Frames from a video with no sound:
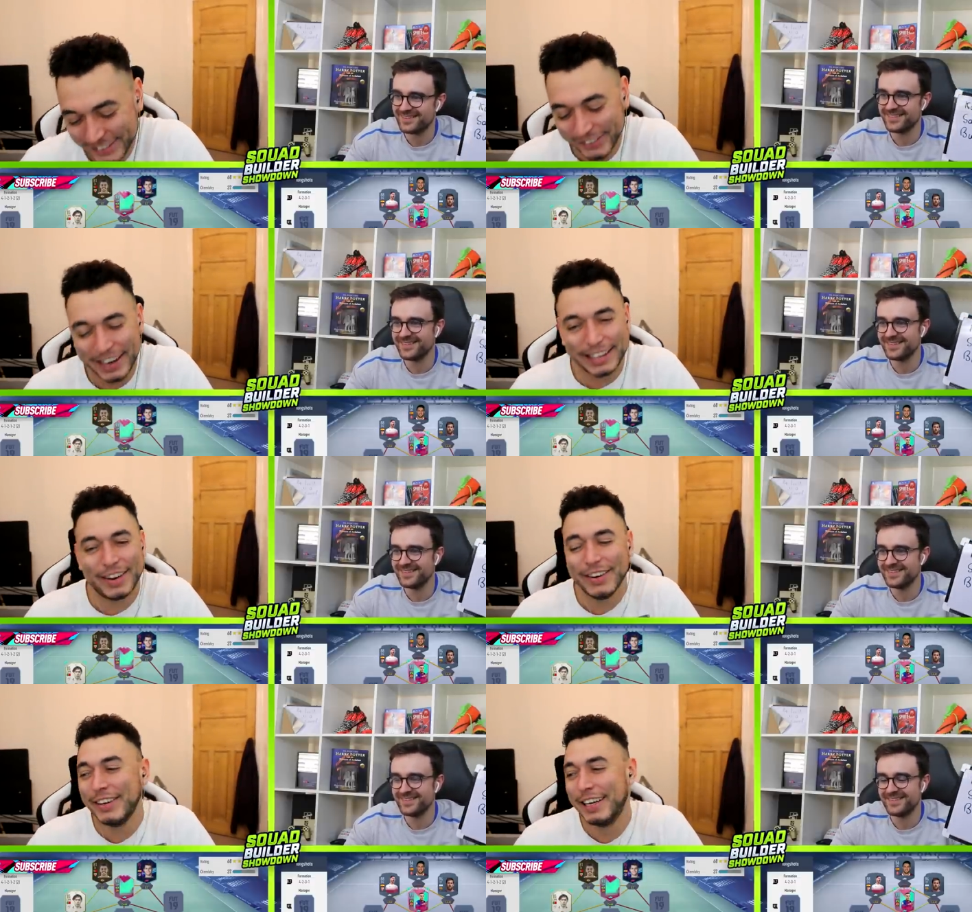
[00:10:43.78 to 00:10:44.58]
Speaker 1: Did you
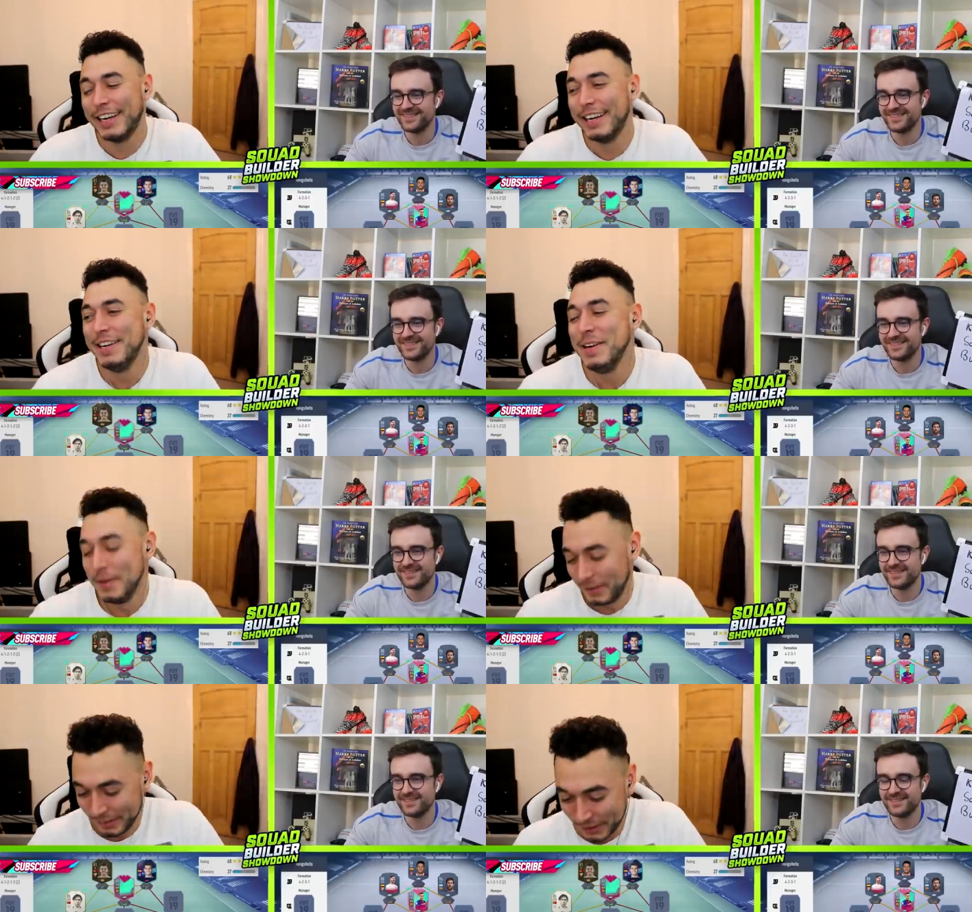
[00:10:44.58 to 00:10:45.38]
write down Hullet?
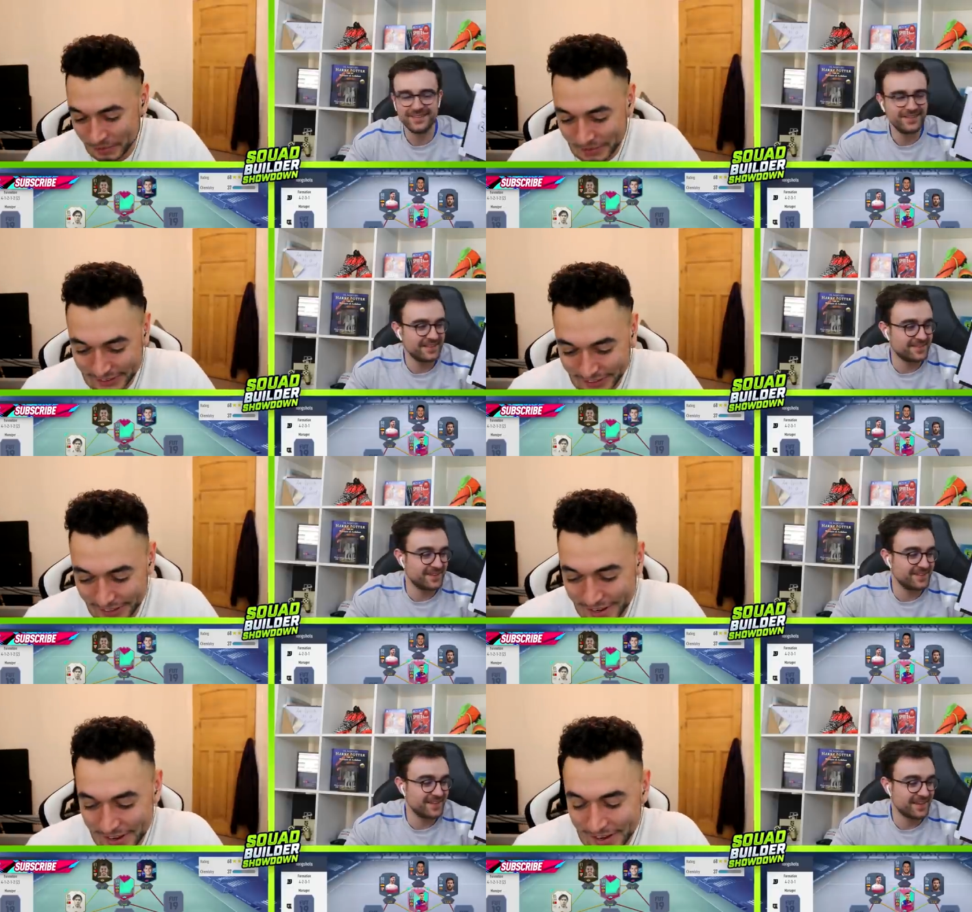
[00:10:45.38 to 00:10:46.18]
Oops.
Speaker 2: I
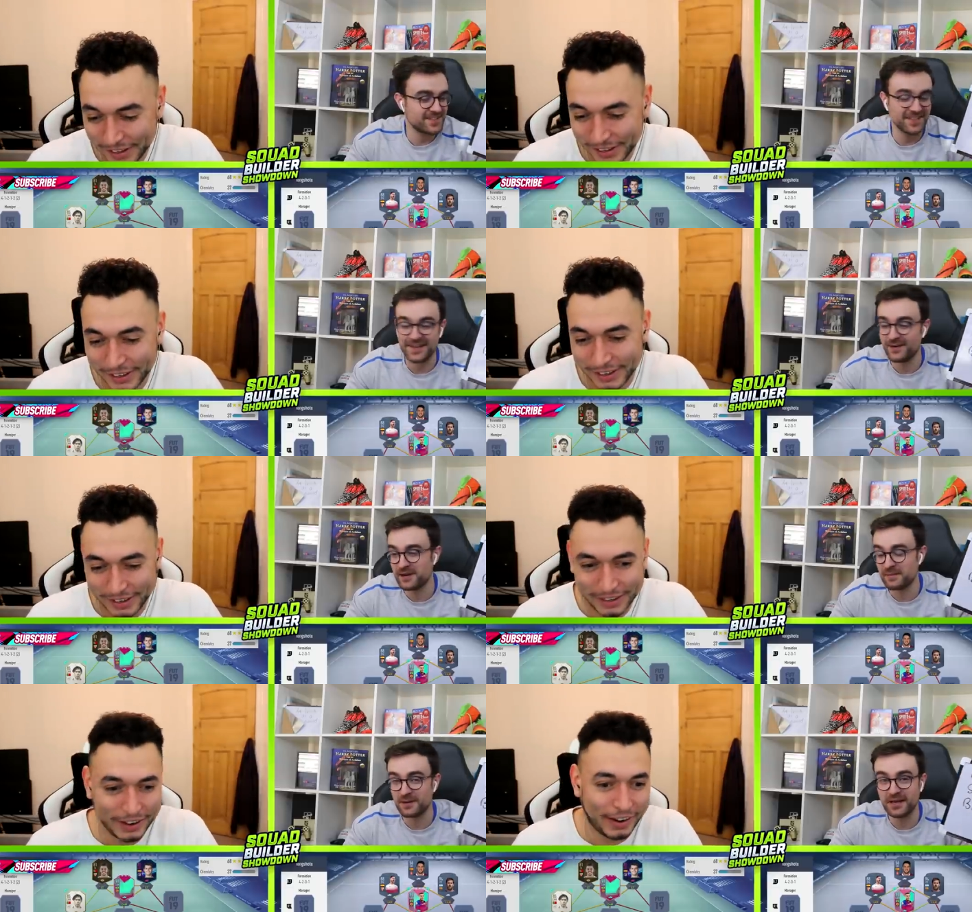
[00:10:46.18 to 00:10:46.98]
didn't actually.
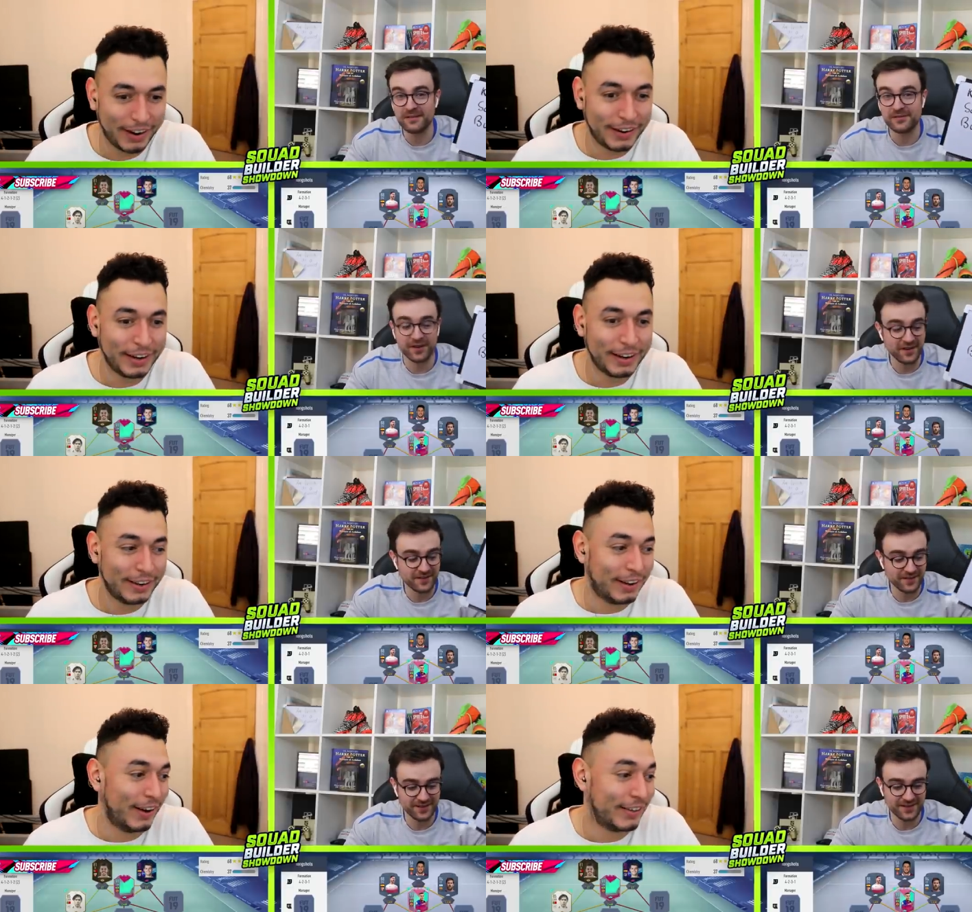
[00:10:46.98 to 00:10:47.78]
No, I completely
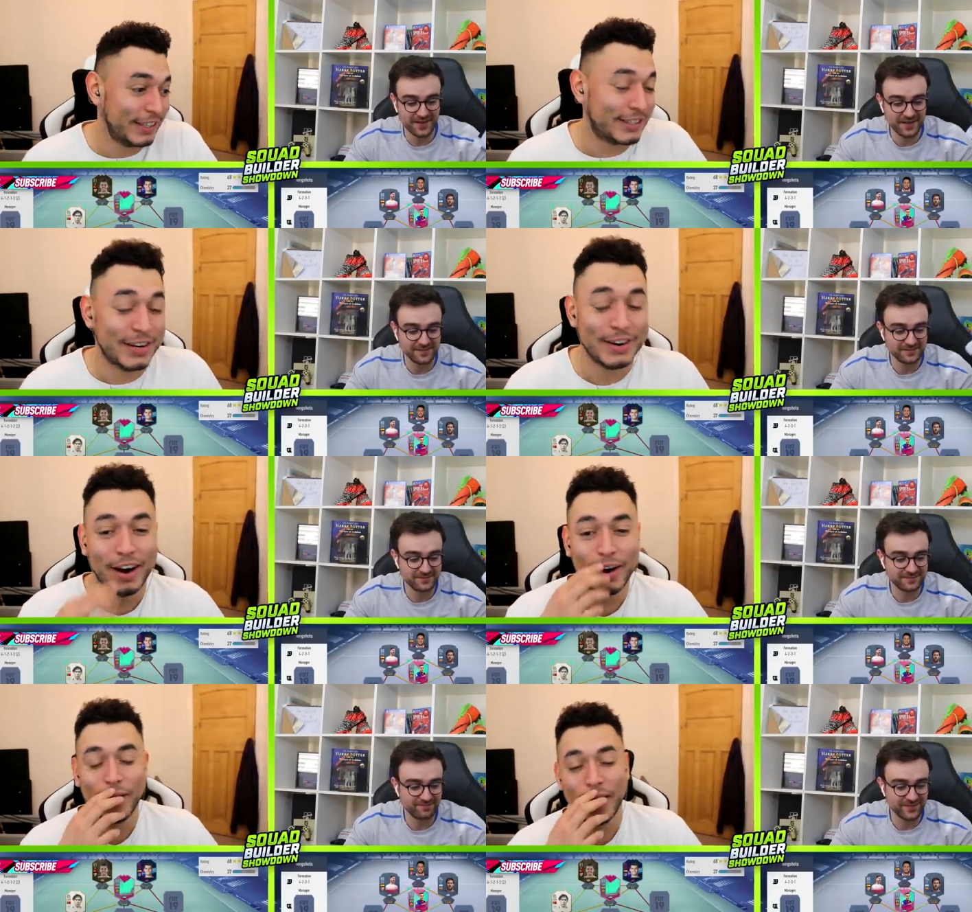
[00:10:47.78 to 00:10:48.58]
forgot. Not oh, did lie.
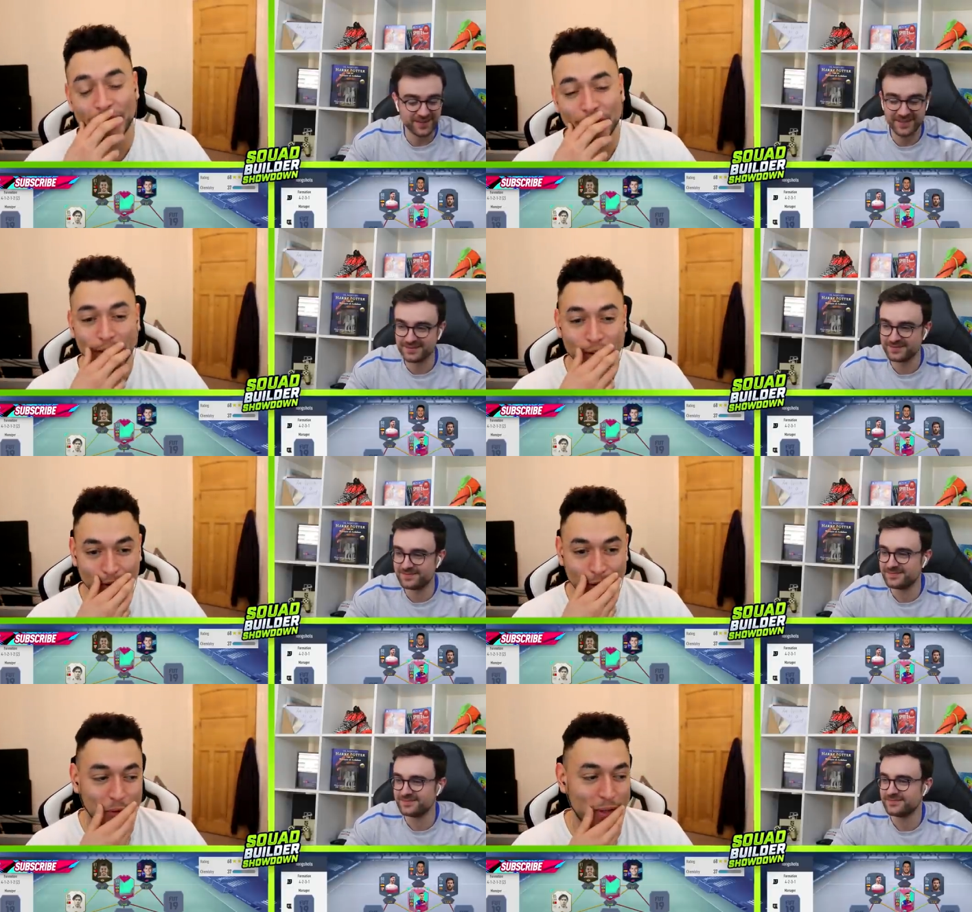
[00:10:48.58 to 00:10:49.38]
you? Oh, wow. Yeah. So
Speaker 1: I
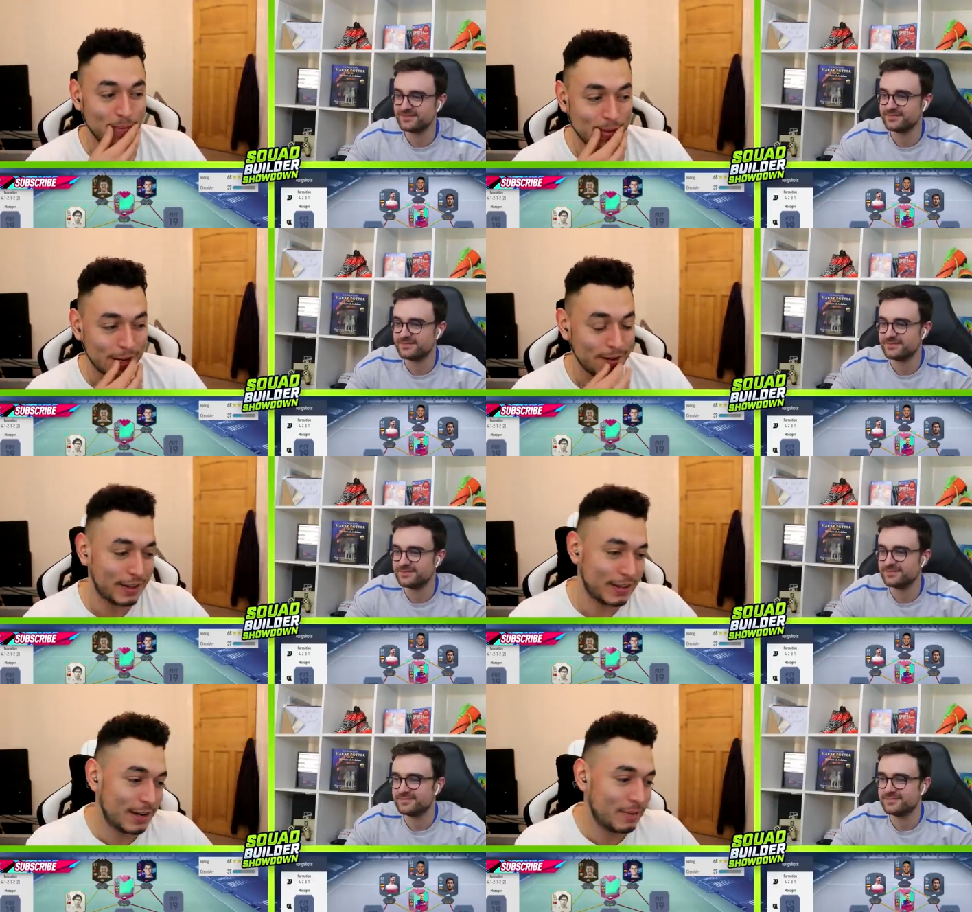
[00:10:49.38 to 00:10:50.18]
could have gone with him
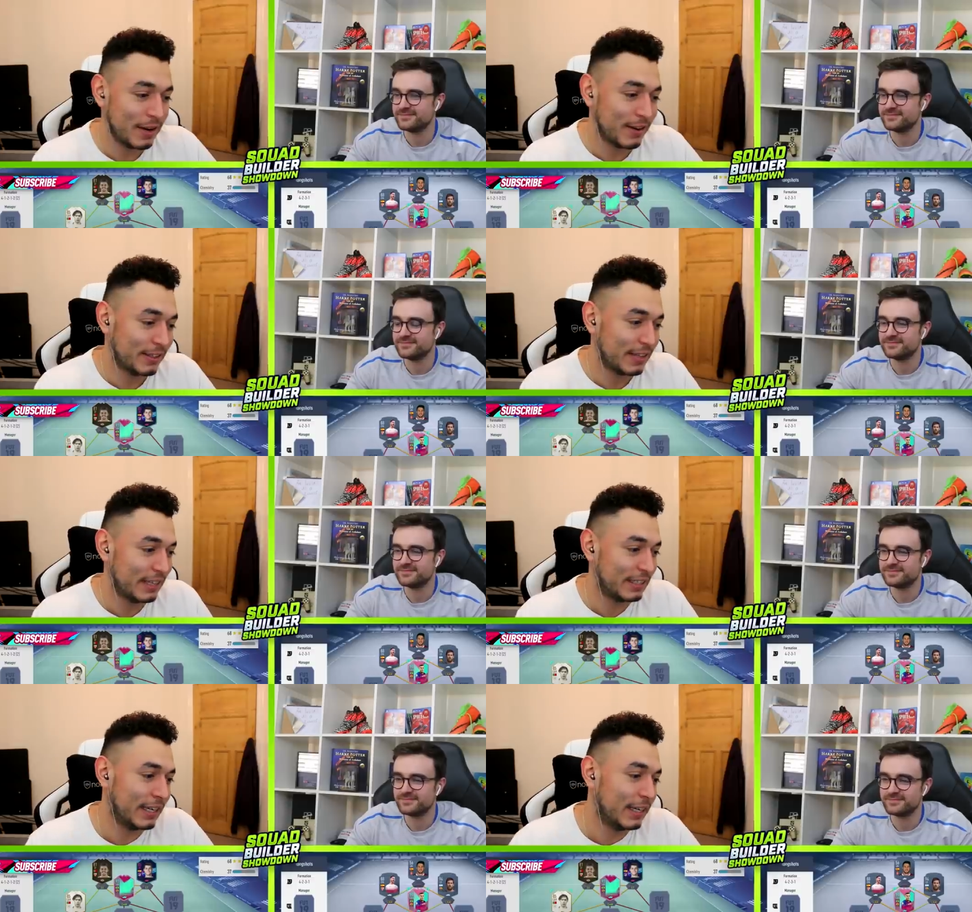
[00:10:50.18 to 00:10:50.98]
then. That's a little bit
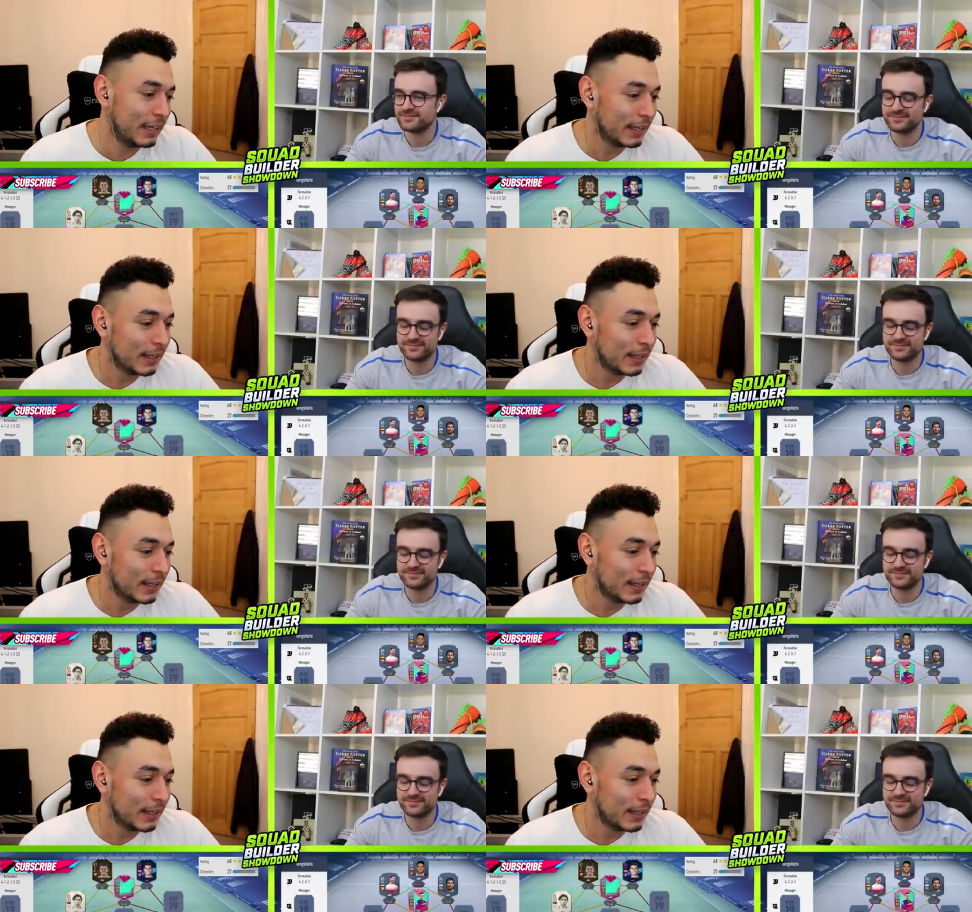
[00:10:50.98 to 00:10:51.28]
irritating.